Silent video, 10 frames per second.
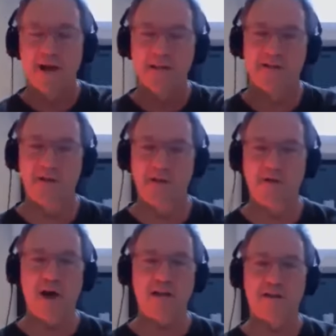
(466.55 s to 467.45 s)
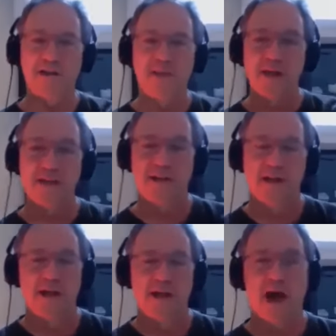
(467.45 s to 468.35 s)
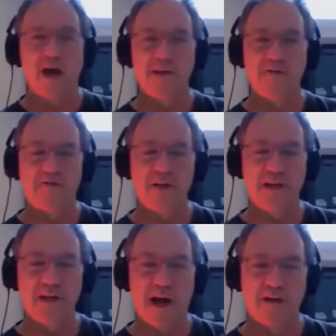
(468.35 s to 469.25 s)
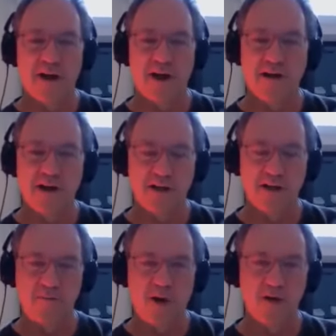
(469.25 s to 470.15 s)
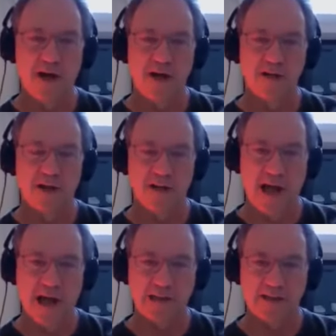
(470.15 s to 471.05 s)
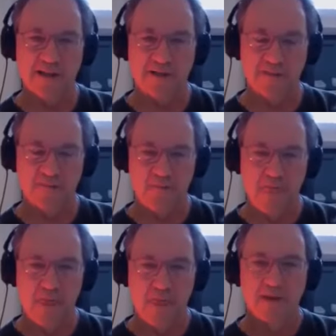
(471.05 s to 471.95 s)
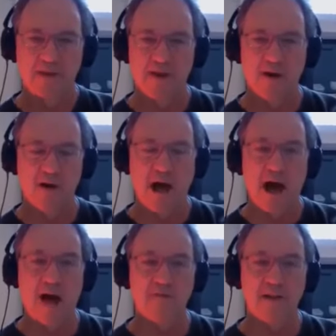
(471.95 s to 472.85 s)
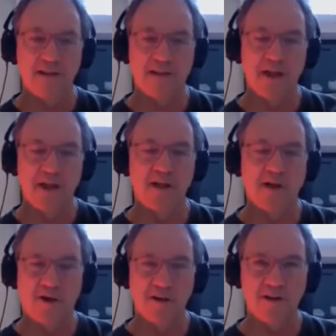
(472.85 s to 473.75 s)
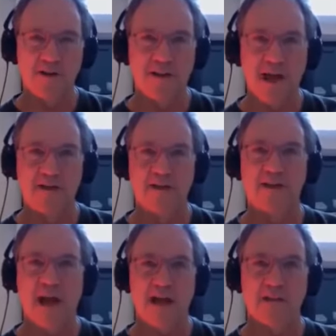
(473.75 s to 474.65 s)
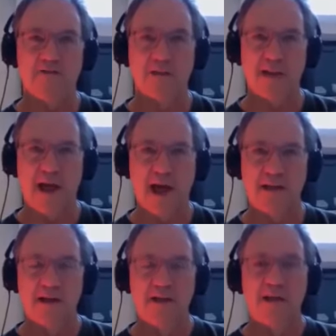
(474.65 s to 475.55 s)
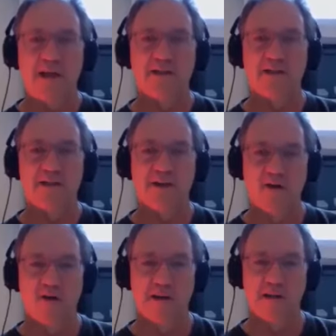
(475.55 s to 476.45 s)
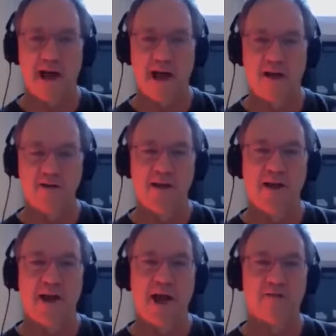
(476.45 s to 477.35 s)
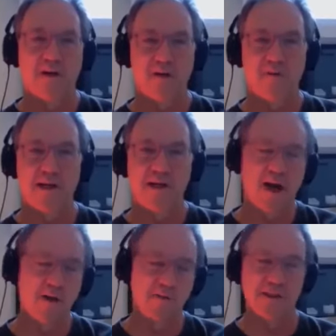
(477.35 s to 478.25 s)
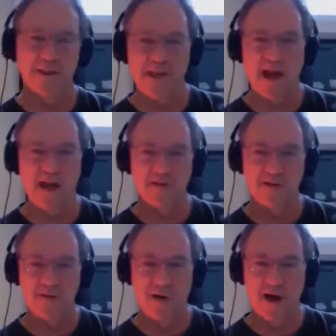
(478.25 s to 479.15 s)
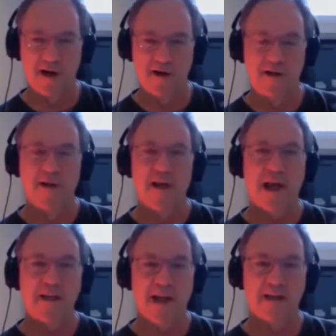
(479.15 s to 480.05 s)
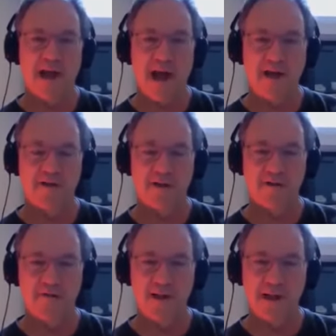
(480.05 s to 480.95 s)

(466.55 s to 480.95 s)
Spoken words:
So the question is, how many feet are there in Podunk, Alaska? So obviously the gold standard test for that is to go to the town, have everybody come to the town square, and then count their feet.